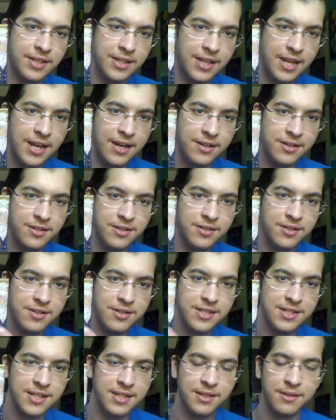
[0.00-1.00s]
the
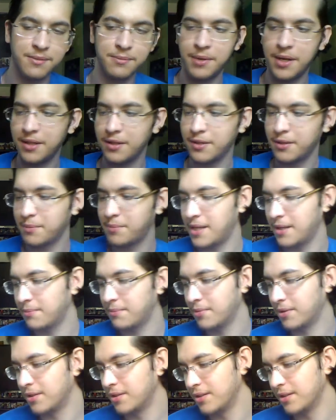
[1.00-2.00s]
characters and the butler
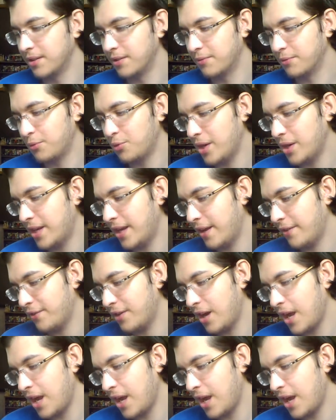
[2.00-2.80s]
people and whatever.